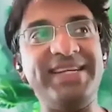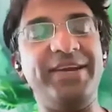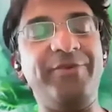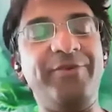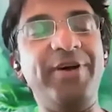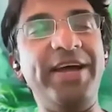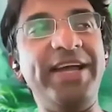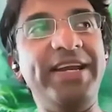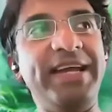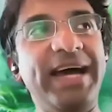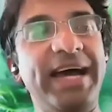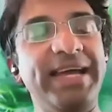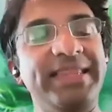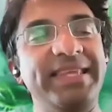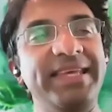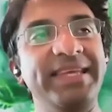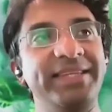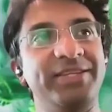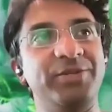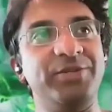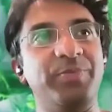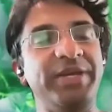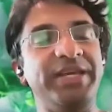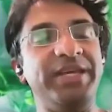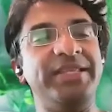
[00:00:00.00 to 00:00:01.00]
right? I think
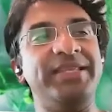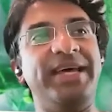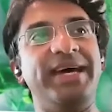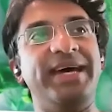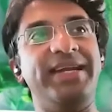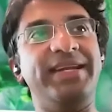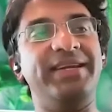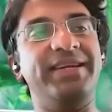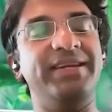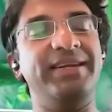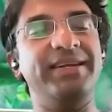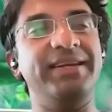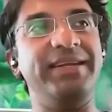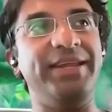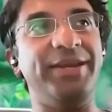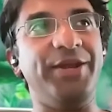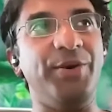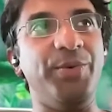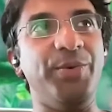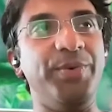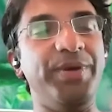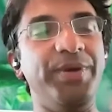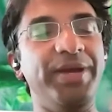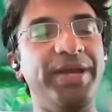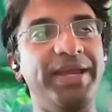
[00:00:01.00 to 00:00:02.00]
to me that,
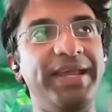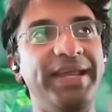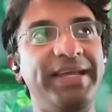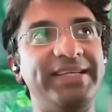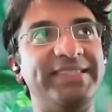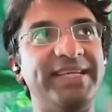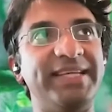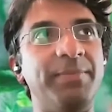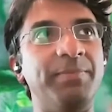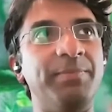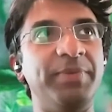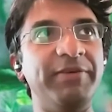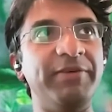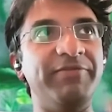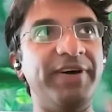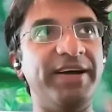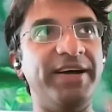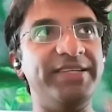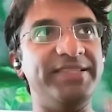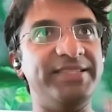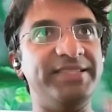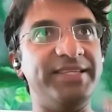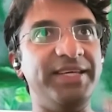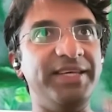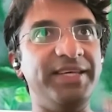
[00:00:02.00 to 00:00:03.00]
it
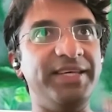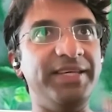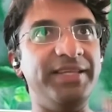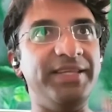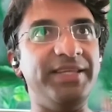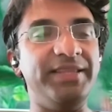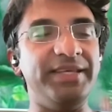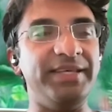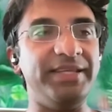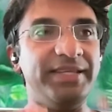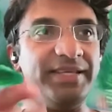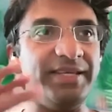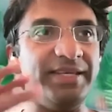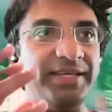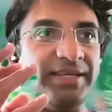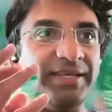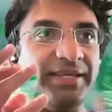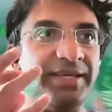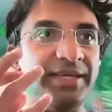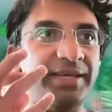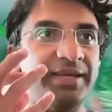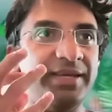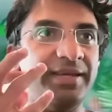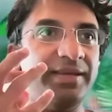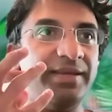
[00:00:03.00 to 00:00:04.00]
exemplifies the
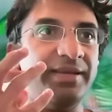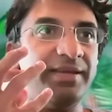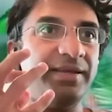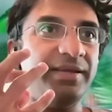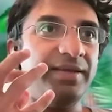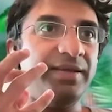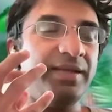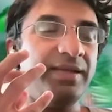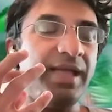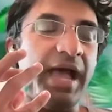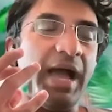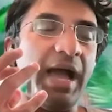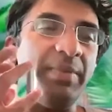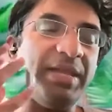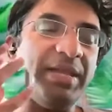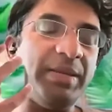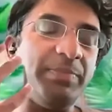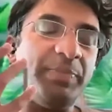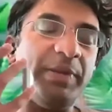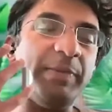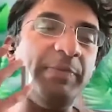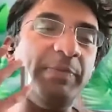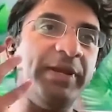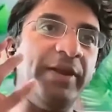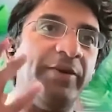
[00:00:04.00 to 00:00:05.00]
I mean,
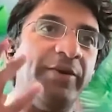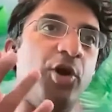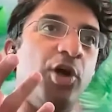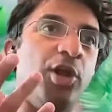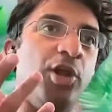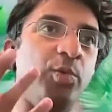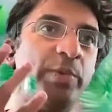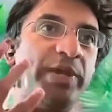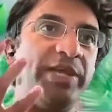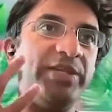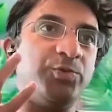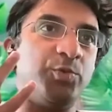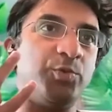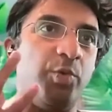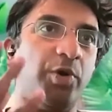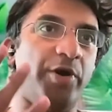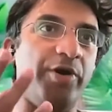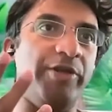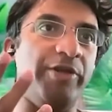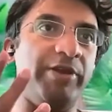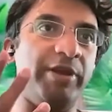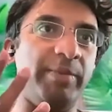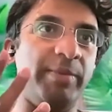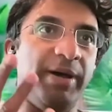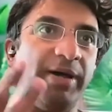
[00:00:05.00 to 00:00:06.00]
people are always
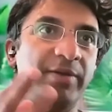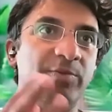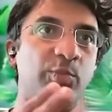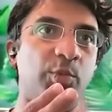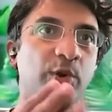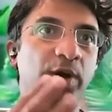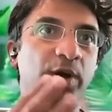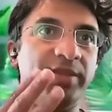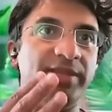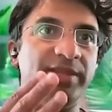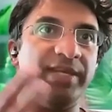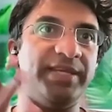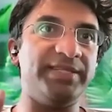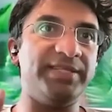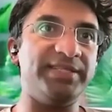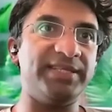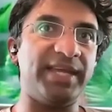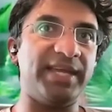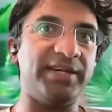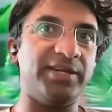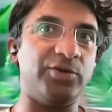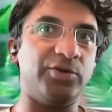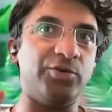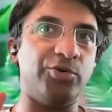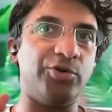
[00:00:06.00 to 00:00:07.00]
worried about what things
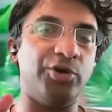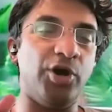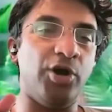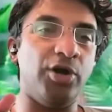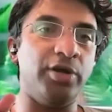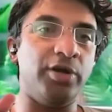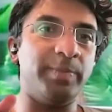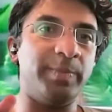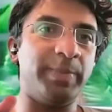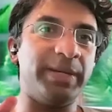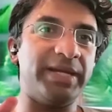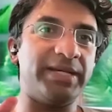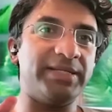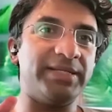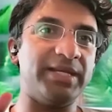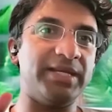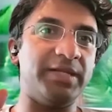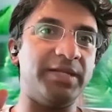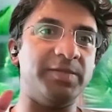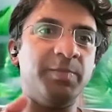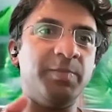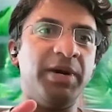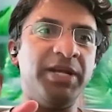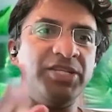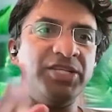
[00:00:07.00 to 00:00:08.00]
can go wrong because it is
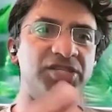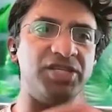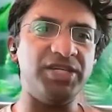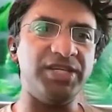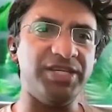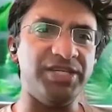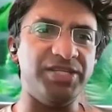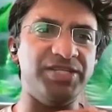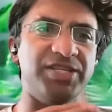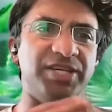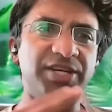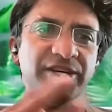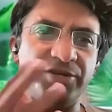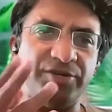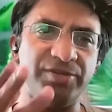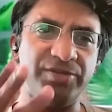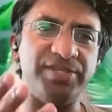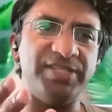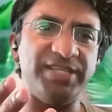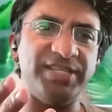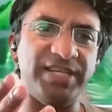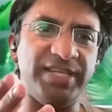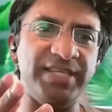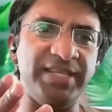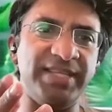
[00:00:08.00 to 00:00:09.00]
much easier to
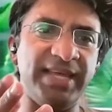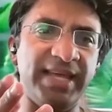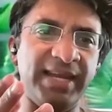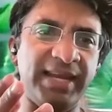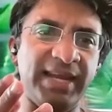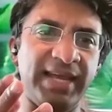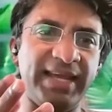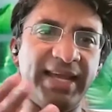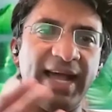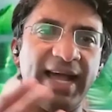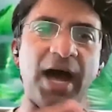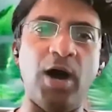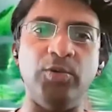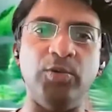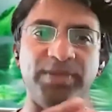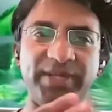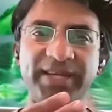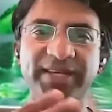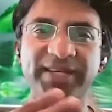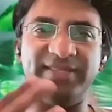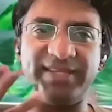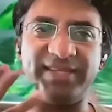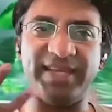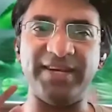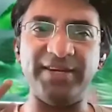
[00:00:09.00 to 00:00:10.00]
see than like how
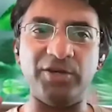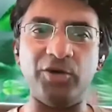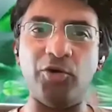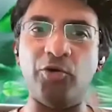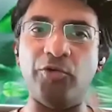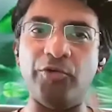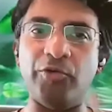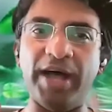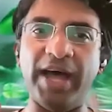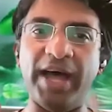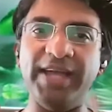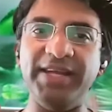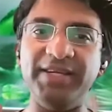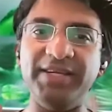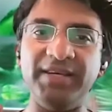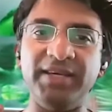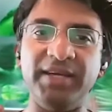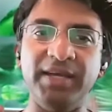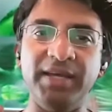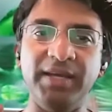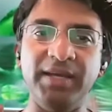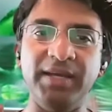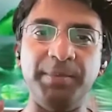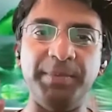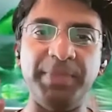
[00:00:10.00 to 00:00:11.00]
things can go right.
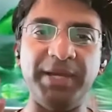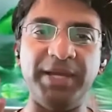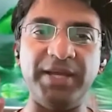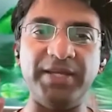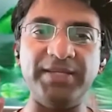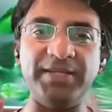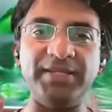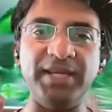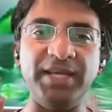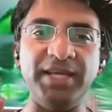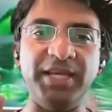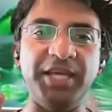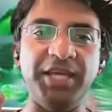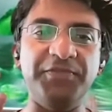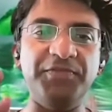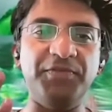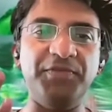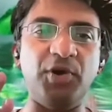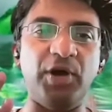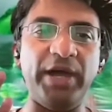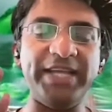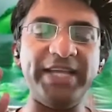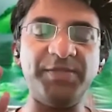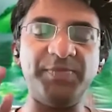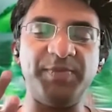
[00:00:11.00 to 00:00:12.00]
Because
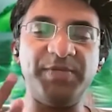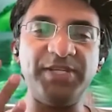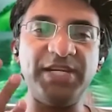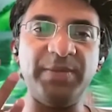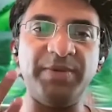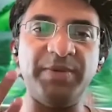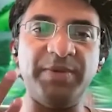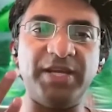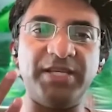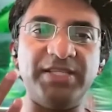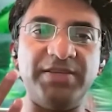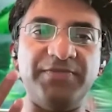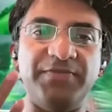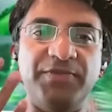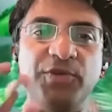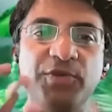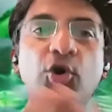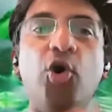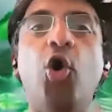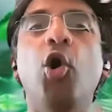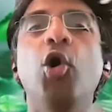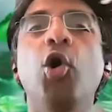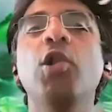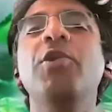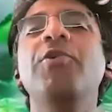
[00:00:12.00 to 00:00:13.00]
especially because if you
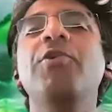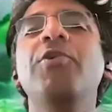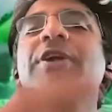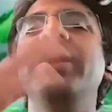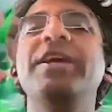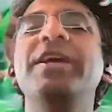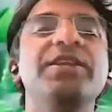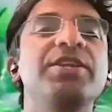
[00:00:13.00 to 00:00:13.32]
already